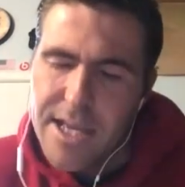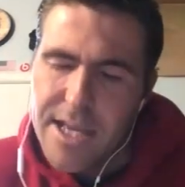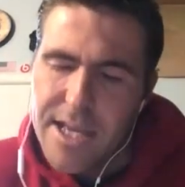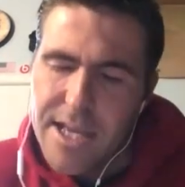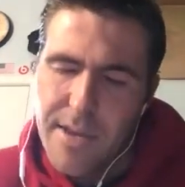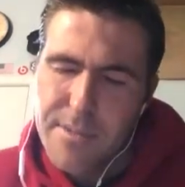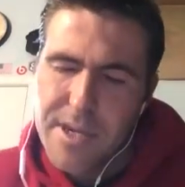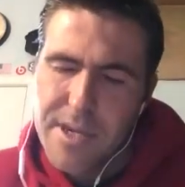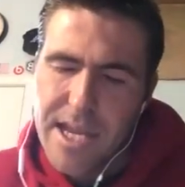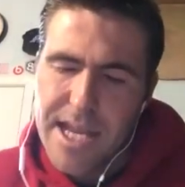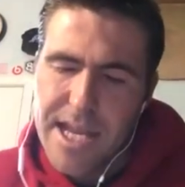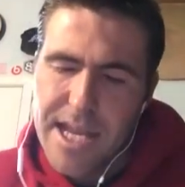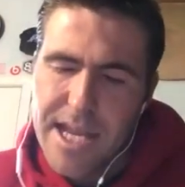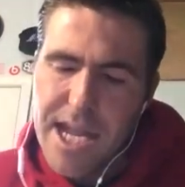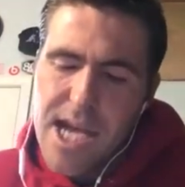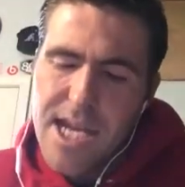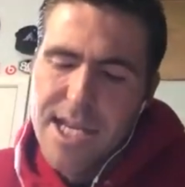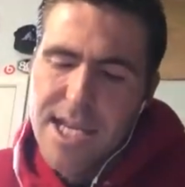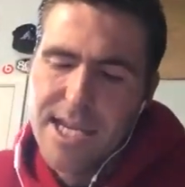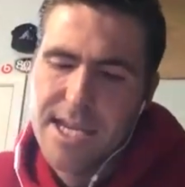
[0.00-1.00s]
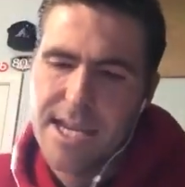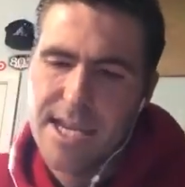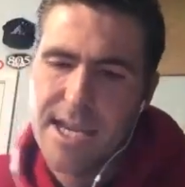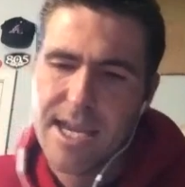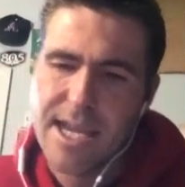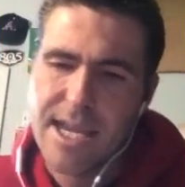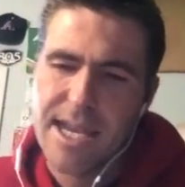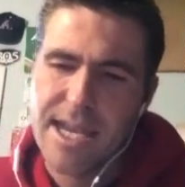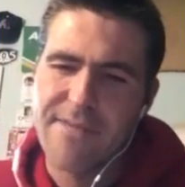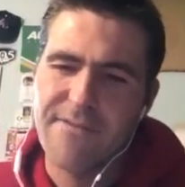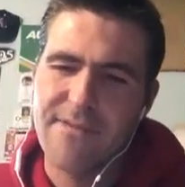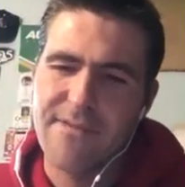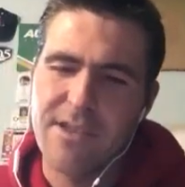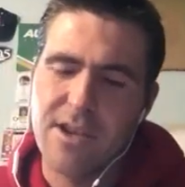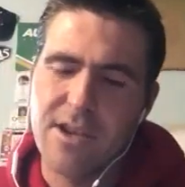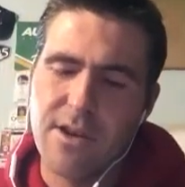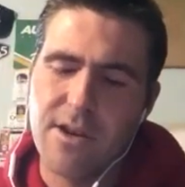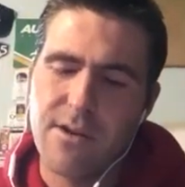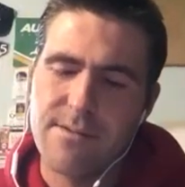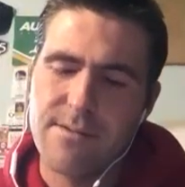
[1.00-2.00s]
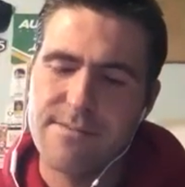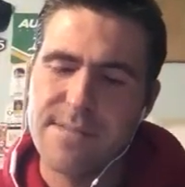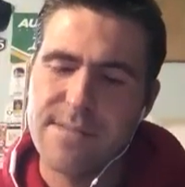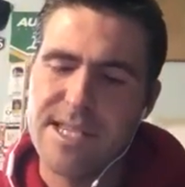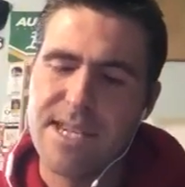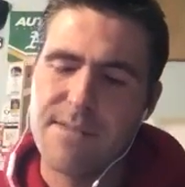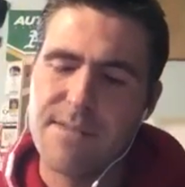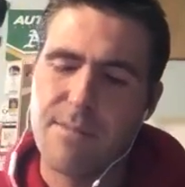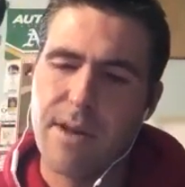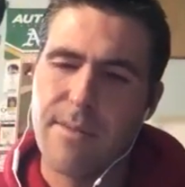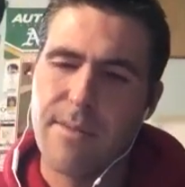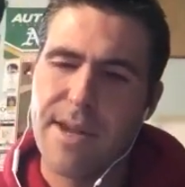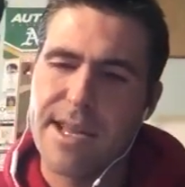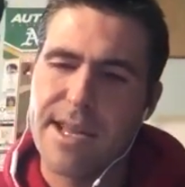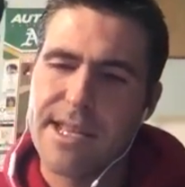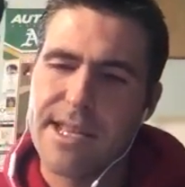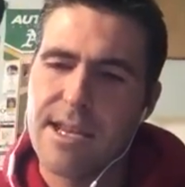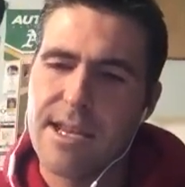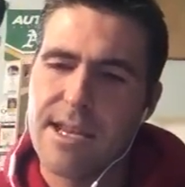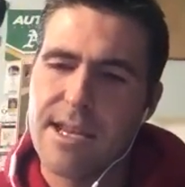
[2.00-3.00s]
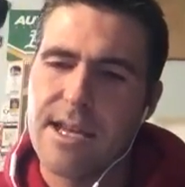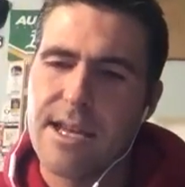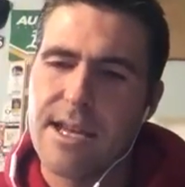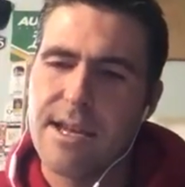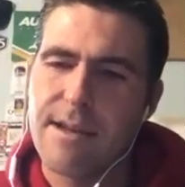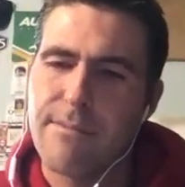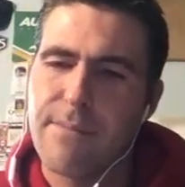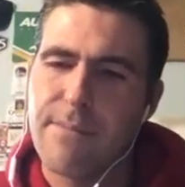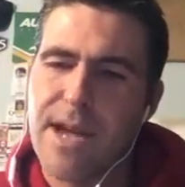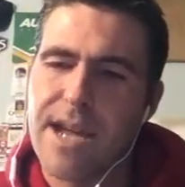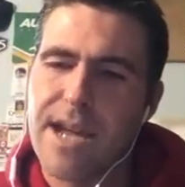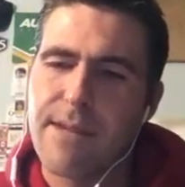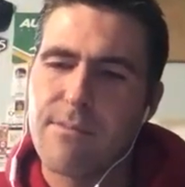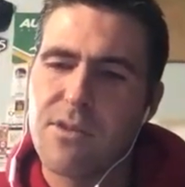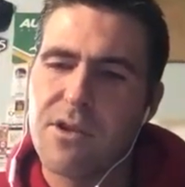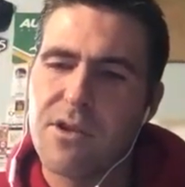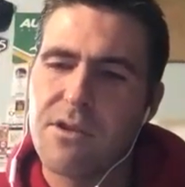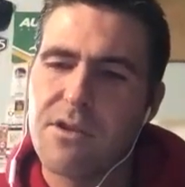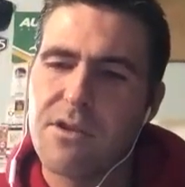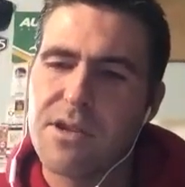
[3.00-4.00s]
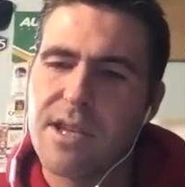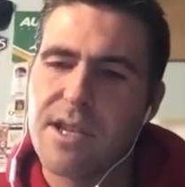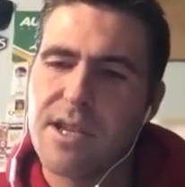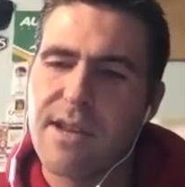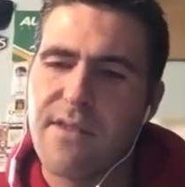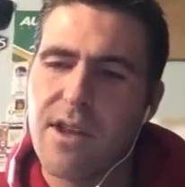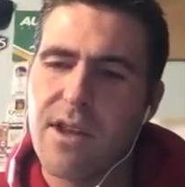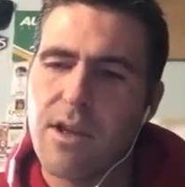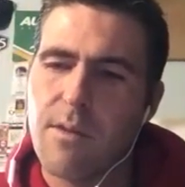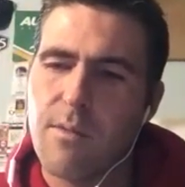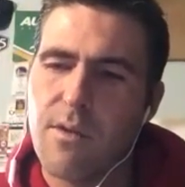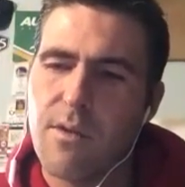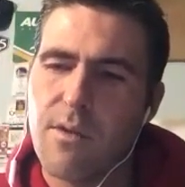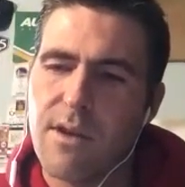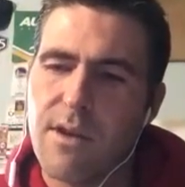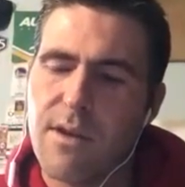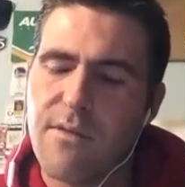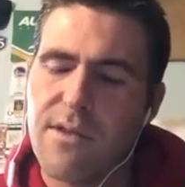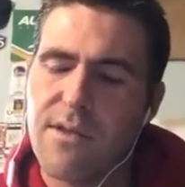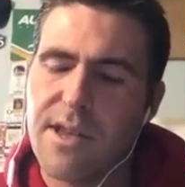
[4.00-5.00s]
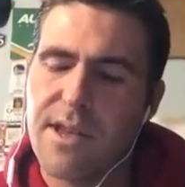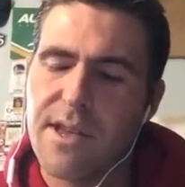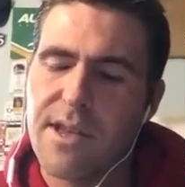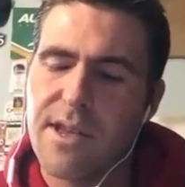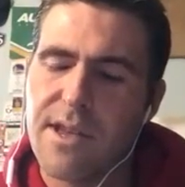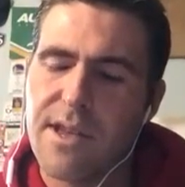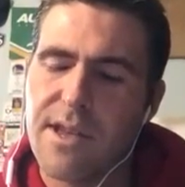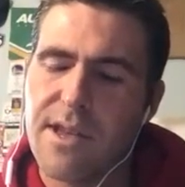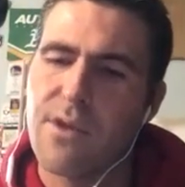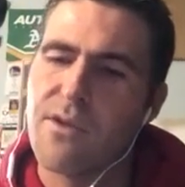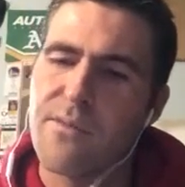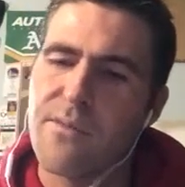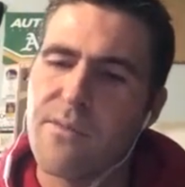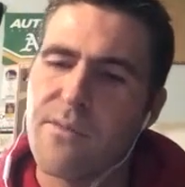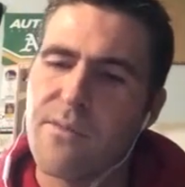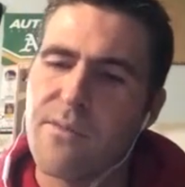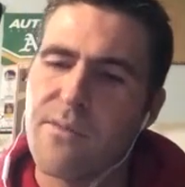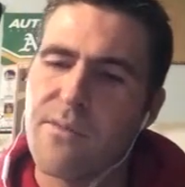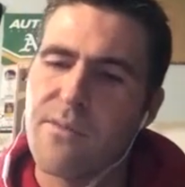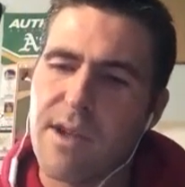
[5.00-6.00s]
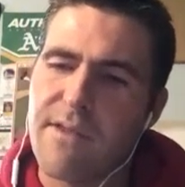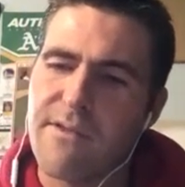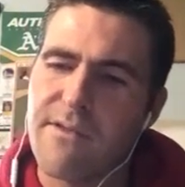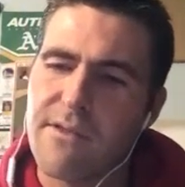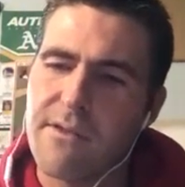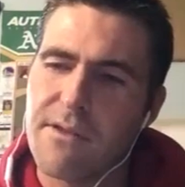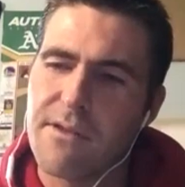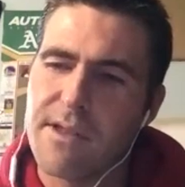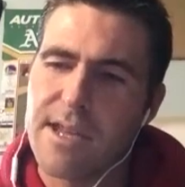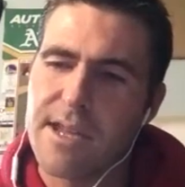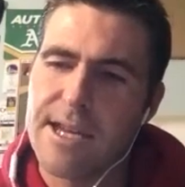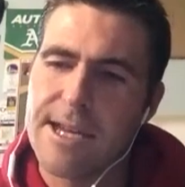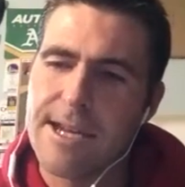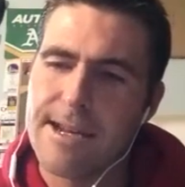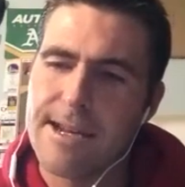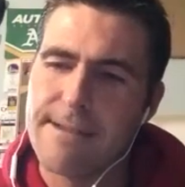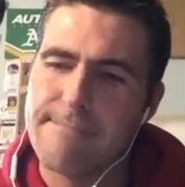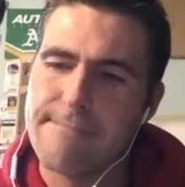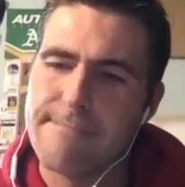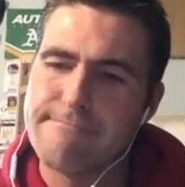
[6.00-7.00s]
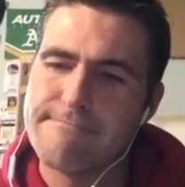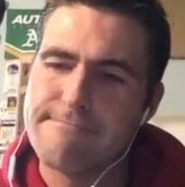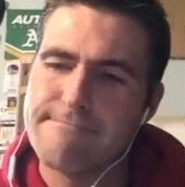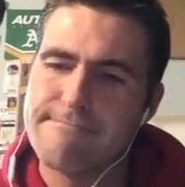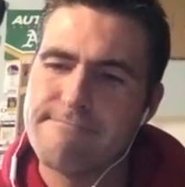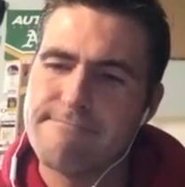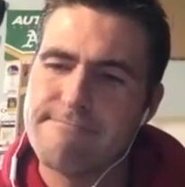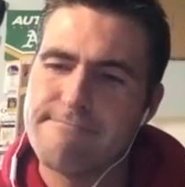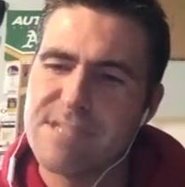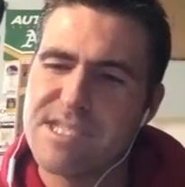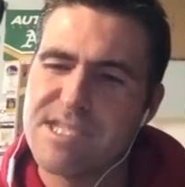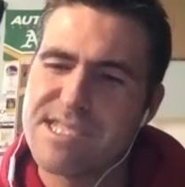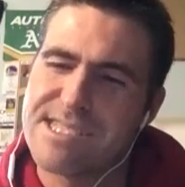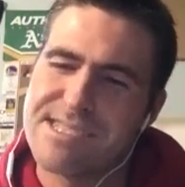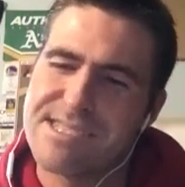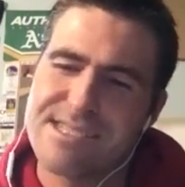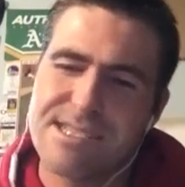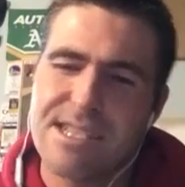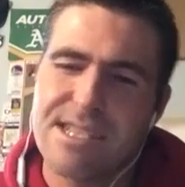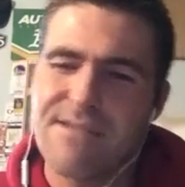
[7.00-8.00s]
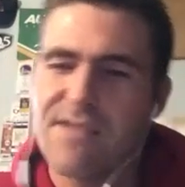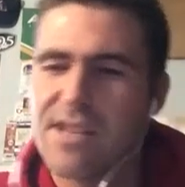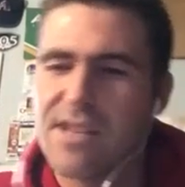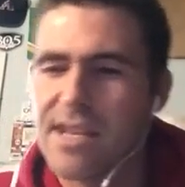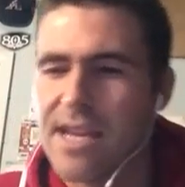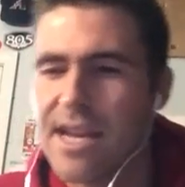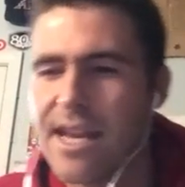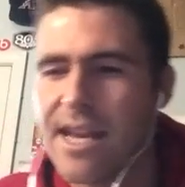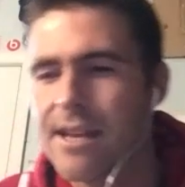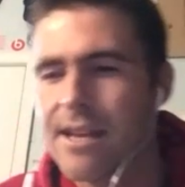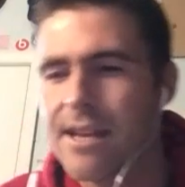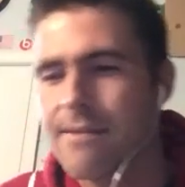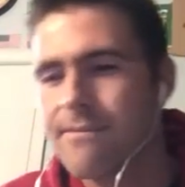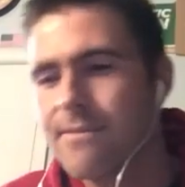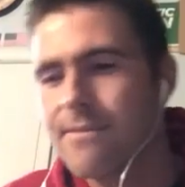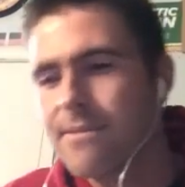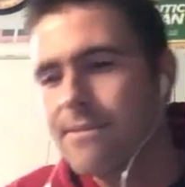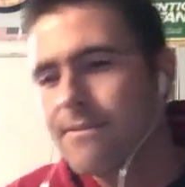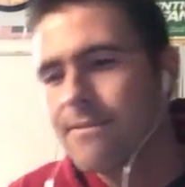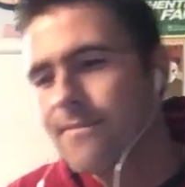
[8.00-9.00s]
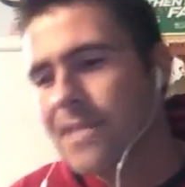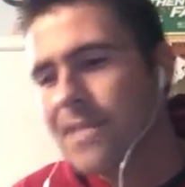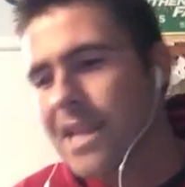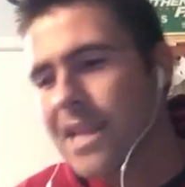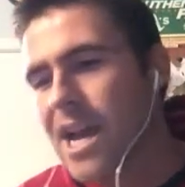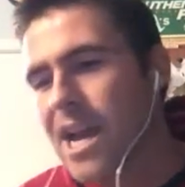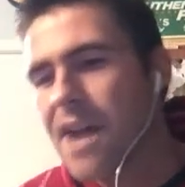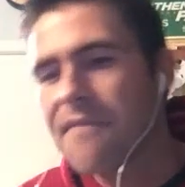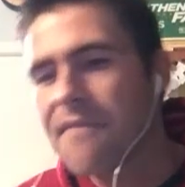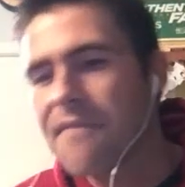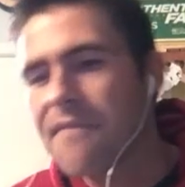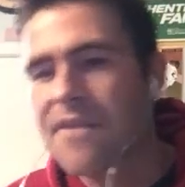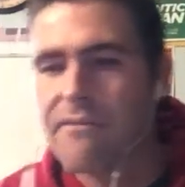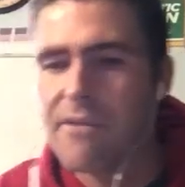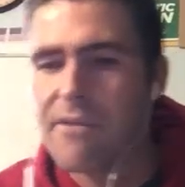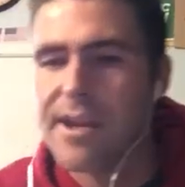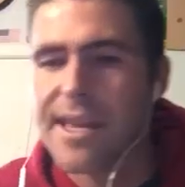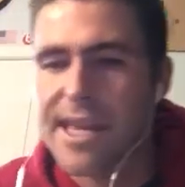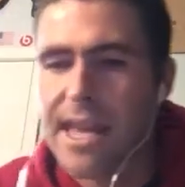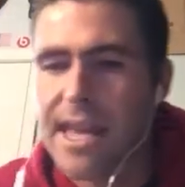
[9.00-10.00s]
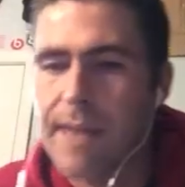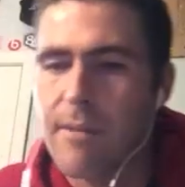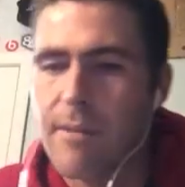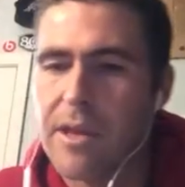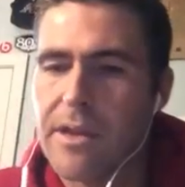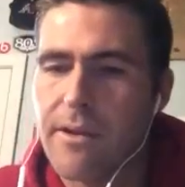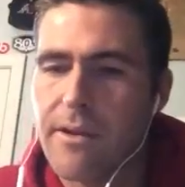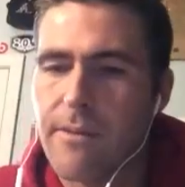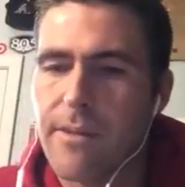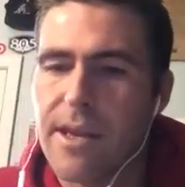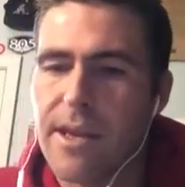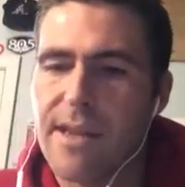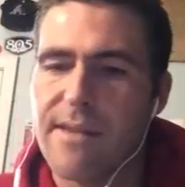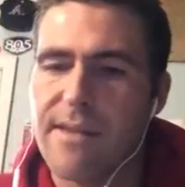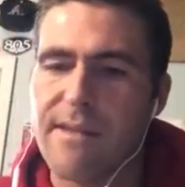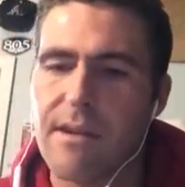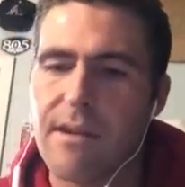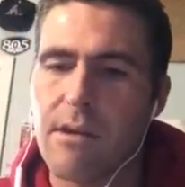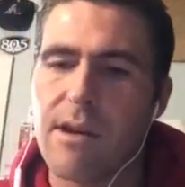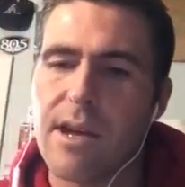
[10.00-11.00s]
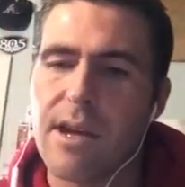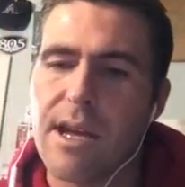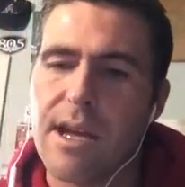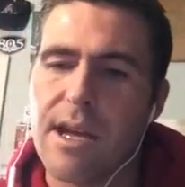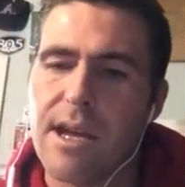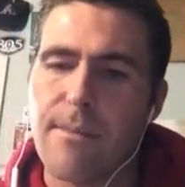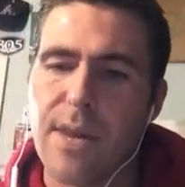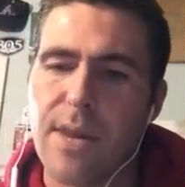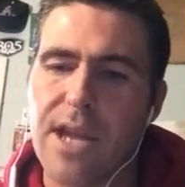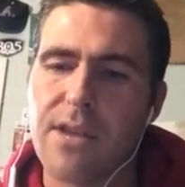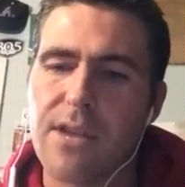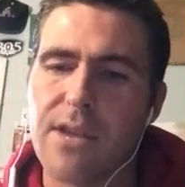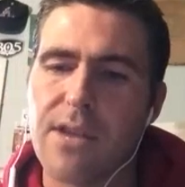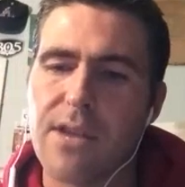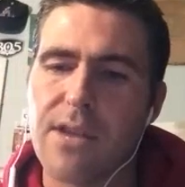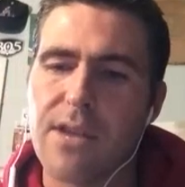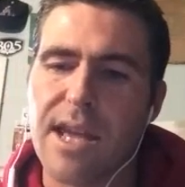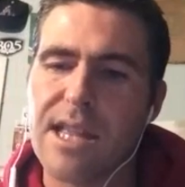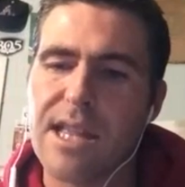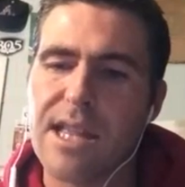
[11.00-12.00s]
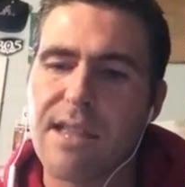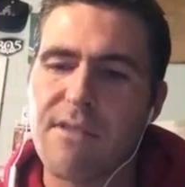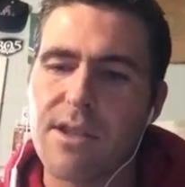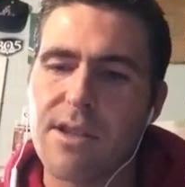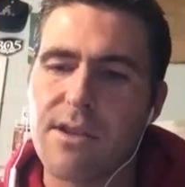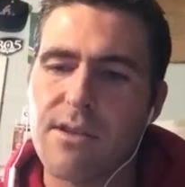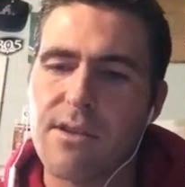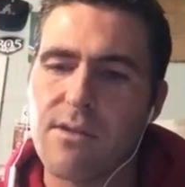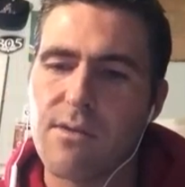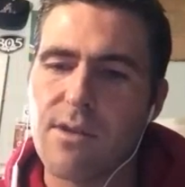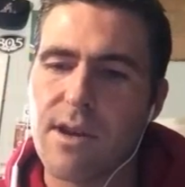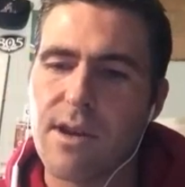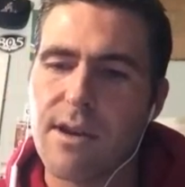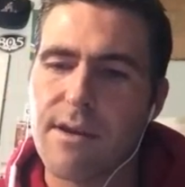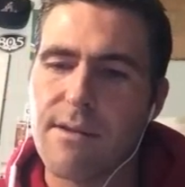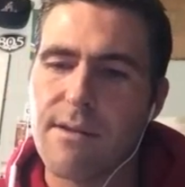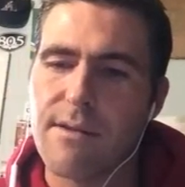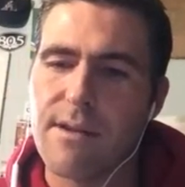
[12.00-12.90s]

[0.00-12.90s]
Hunt, and it does bum out that Beckham Jr. is not available. I feel like that really hurts Baker Mayfield, just even to kind of lay off that running game a little bit. So, but I do like Cleveland to